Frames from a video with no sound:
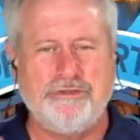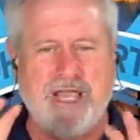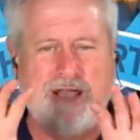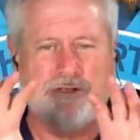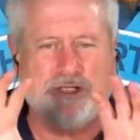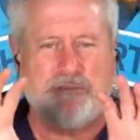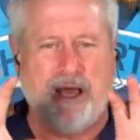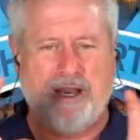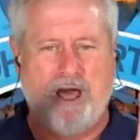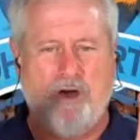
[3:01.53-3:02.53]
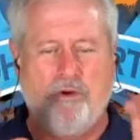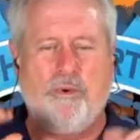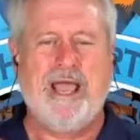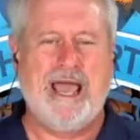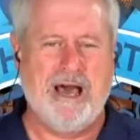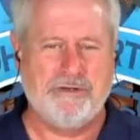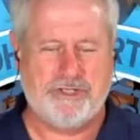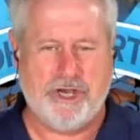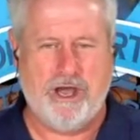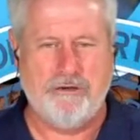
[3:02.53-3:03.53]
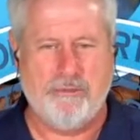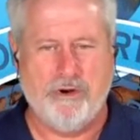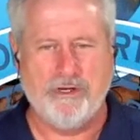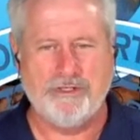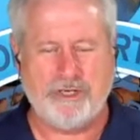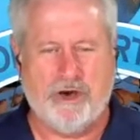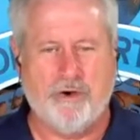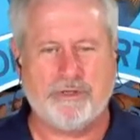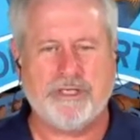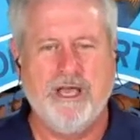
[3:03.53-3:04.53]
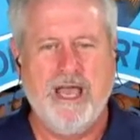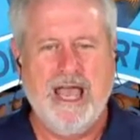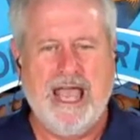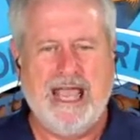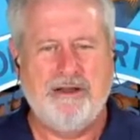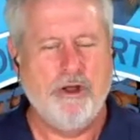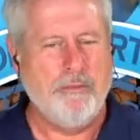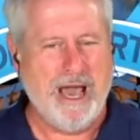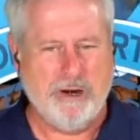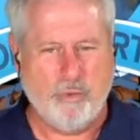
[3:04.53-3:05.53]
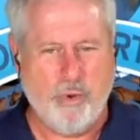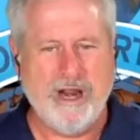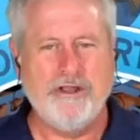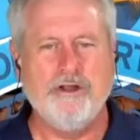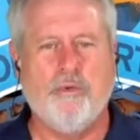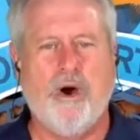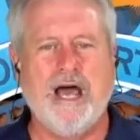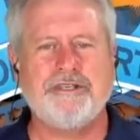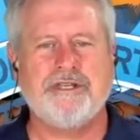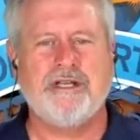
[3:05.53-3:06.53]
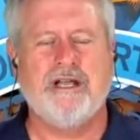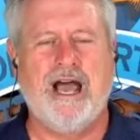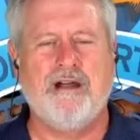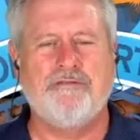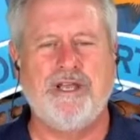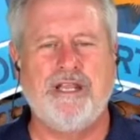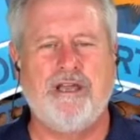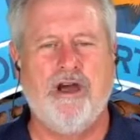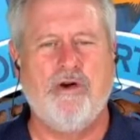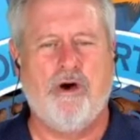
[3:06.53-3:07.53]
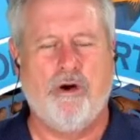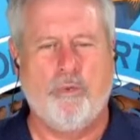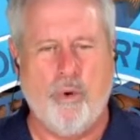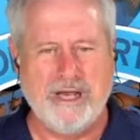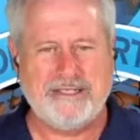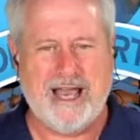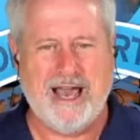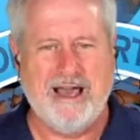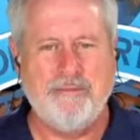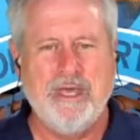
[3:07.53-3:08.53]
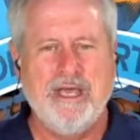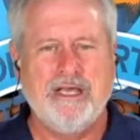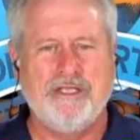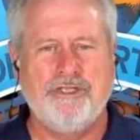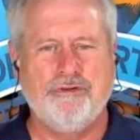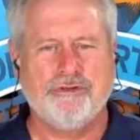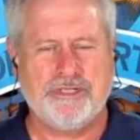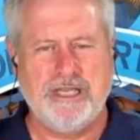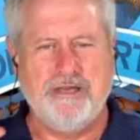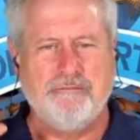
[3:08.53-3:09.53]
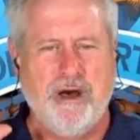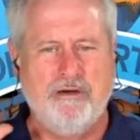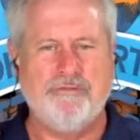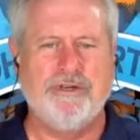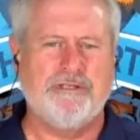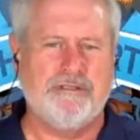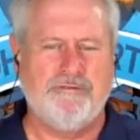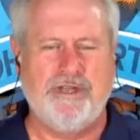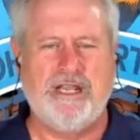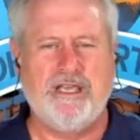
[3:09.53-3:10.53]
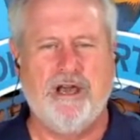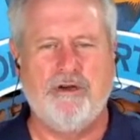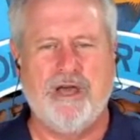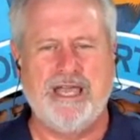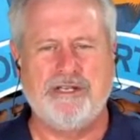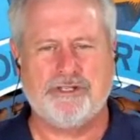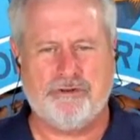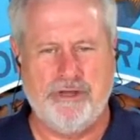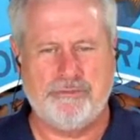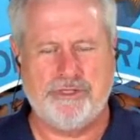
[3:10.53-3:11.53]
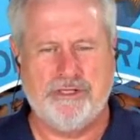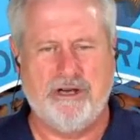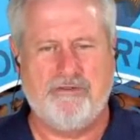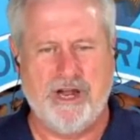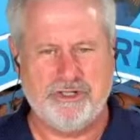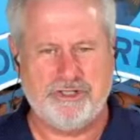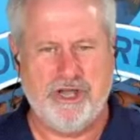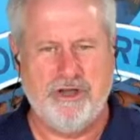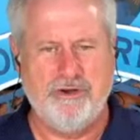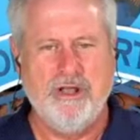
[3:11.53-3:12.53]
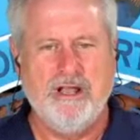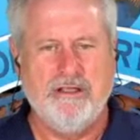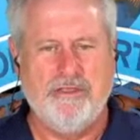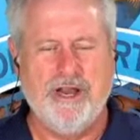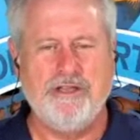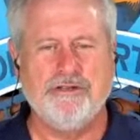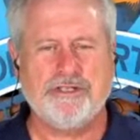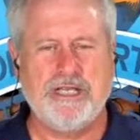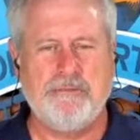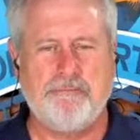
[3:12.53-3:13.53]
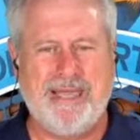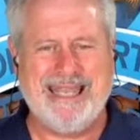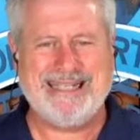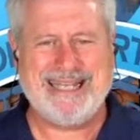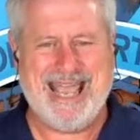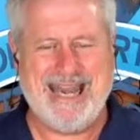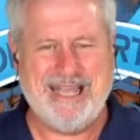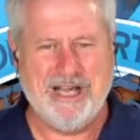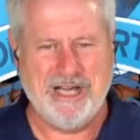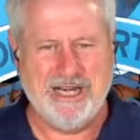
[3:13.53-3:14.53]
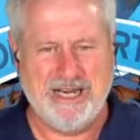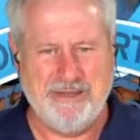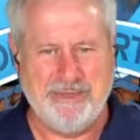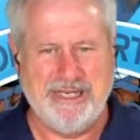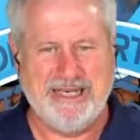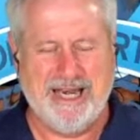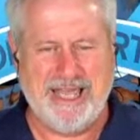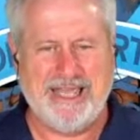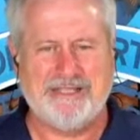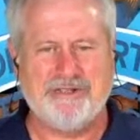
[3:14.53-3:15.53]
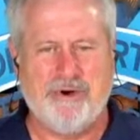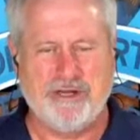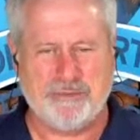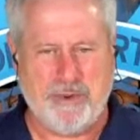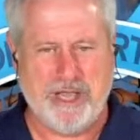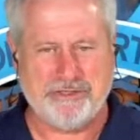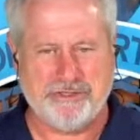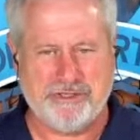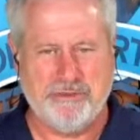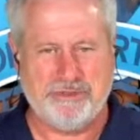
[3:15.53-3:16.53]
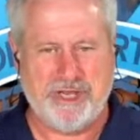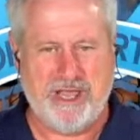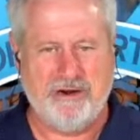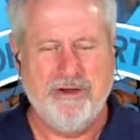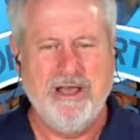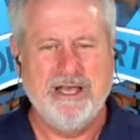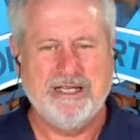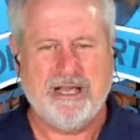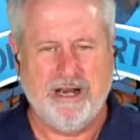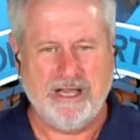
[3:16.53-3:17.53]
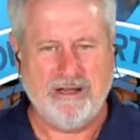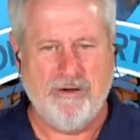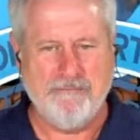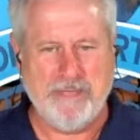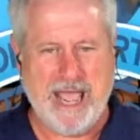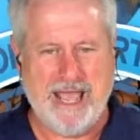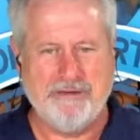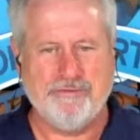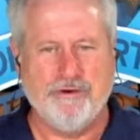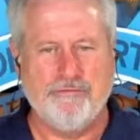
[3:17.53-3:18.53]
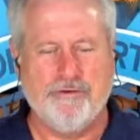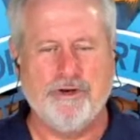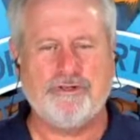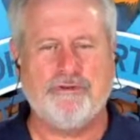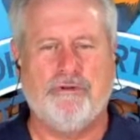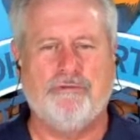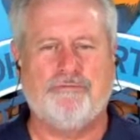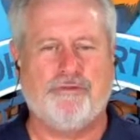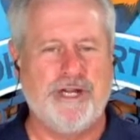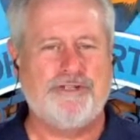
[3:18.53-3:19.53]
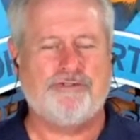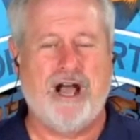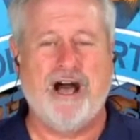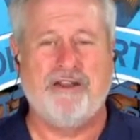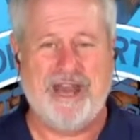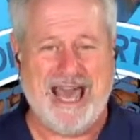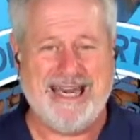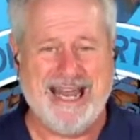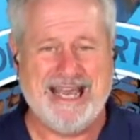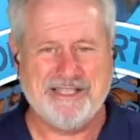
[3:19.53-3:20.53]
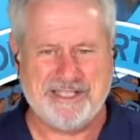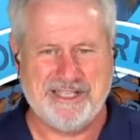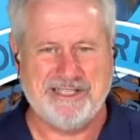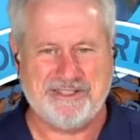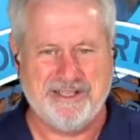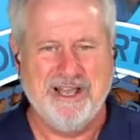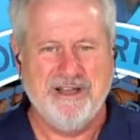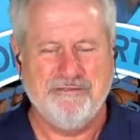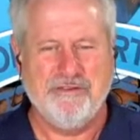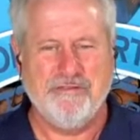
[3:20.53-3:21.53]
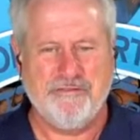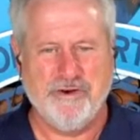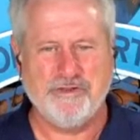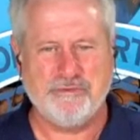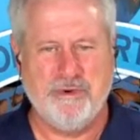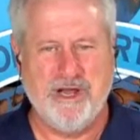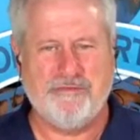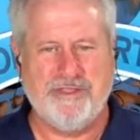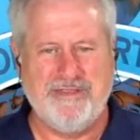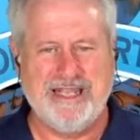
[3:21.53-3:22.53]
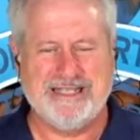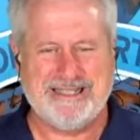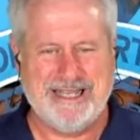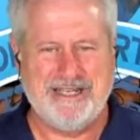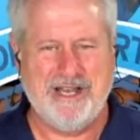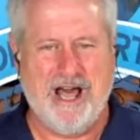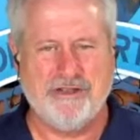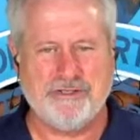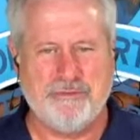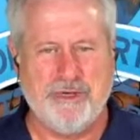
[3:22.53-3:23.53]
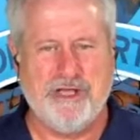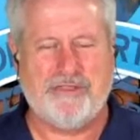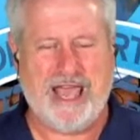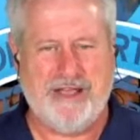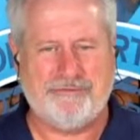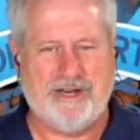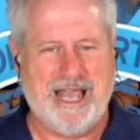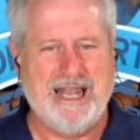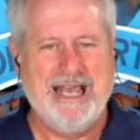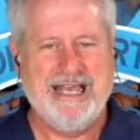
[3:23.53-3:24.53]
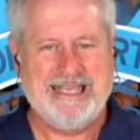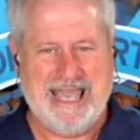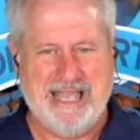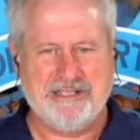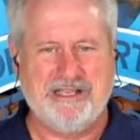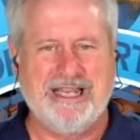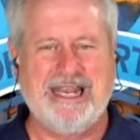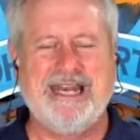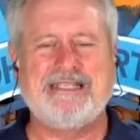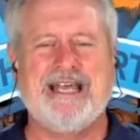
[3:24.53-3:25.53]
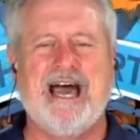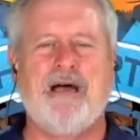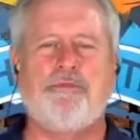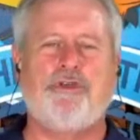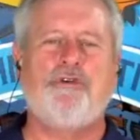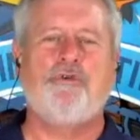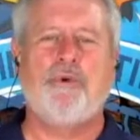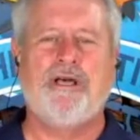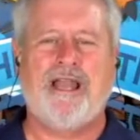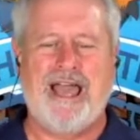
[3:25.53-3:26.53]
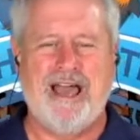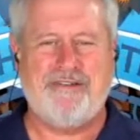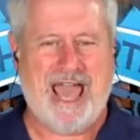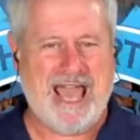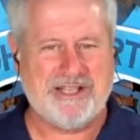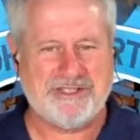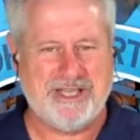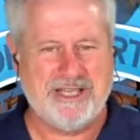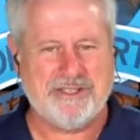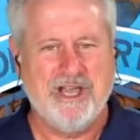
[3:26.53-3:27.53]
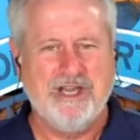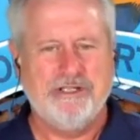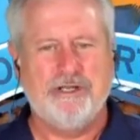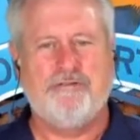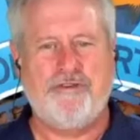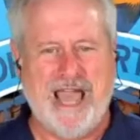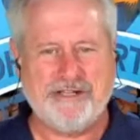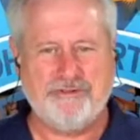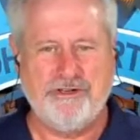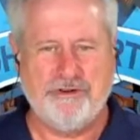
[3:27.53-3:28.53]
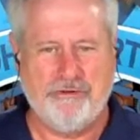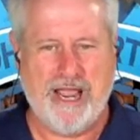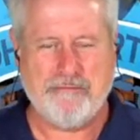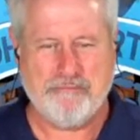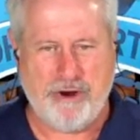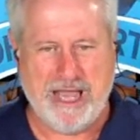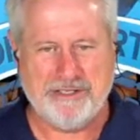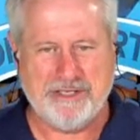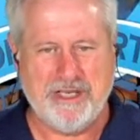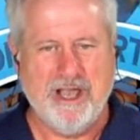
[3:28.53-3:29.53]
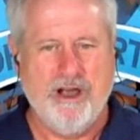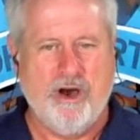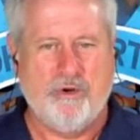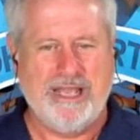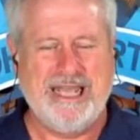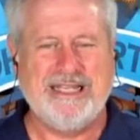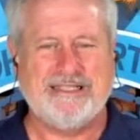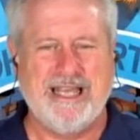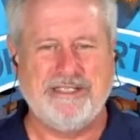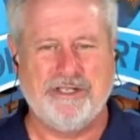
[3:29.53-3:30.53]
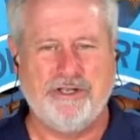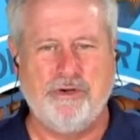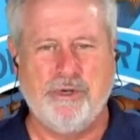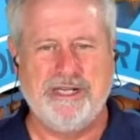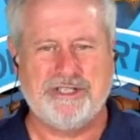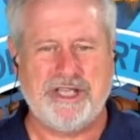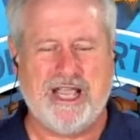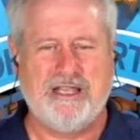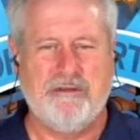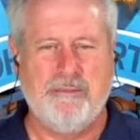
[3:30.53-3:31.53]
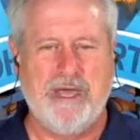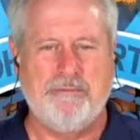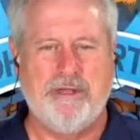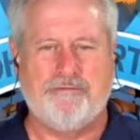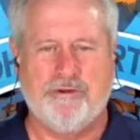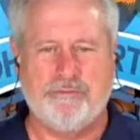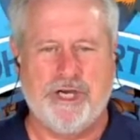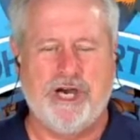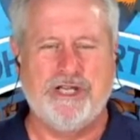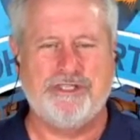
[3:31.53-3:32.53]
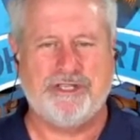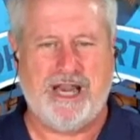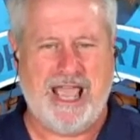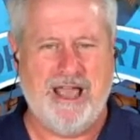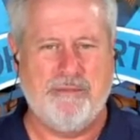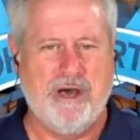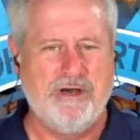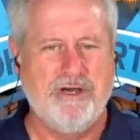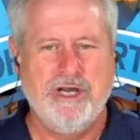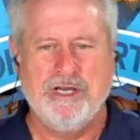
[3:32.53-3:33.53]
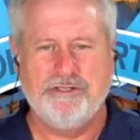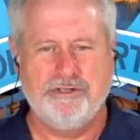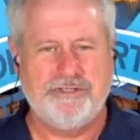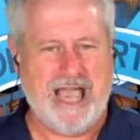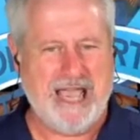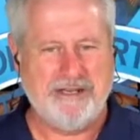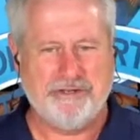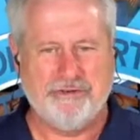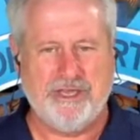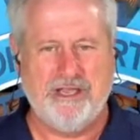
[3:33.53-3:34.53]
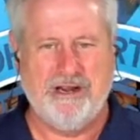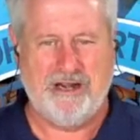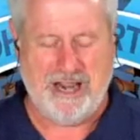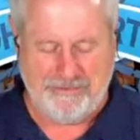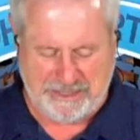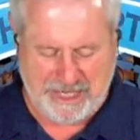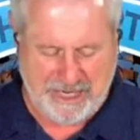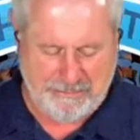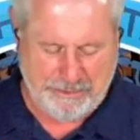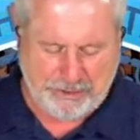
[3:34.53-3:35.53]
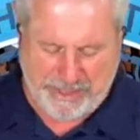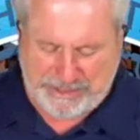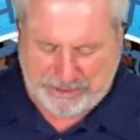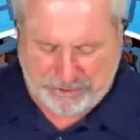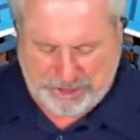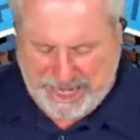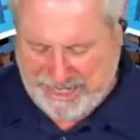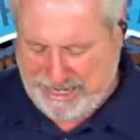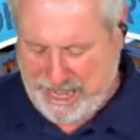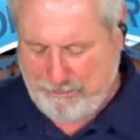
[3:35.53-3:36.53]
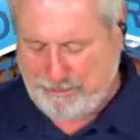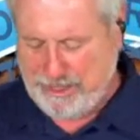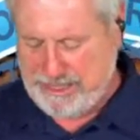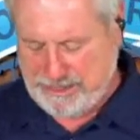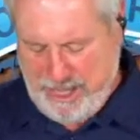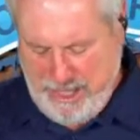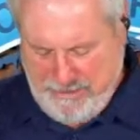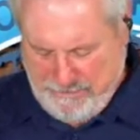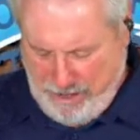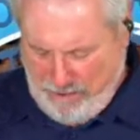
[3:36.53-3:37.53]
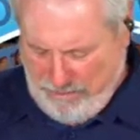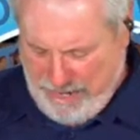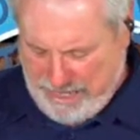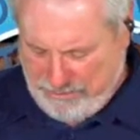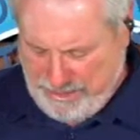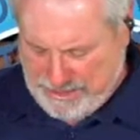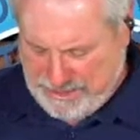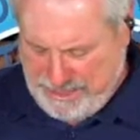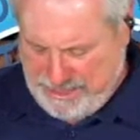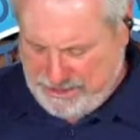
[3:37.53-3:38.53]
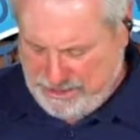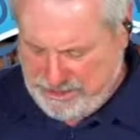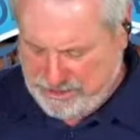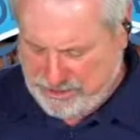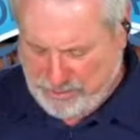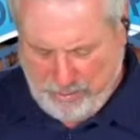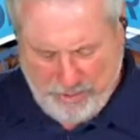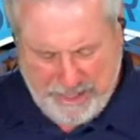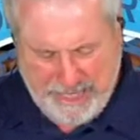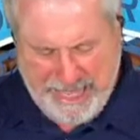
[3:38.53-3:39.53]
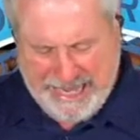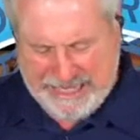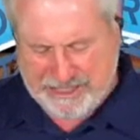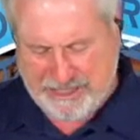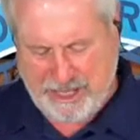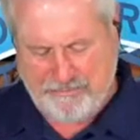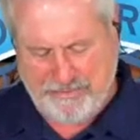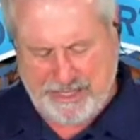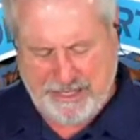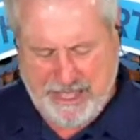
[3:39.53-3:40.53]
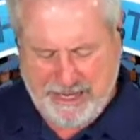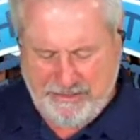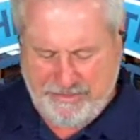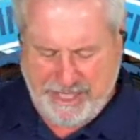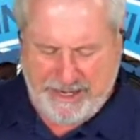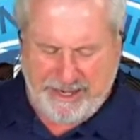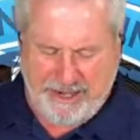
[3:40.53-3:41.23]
channel, spell it all the way out, John Martin Talks. And no matter where you're watching our video or what time, you'll see above the video a description of our show. There you'll see Big Daddy Unlimited link to our sponsorship channel. Click on that for a virtual free trial, 99 cents for the first month, and then it's $10 a month after that. Cancel at any time. You will have access to factory direct pricing on anything to do with the Second Amendment, from guns and ammo to tactical gear and everything in between. So check it out, please. All right, let's get into this story. It's something that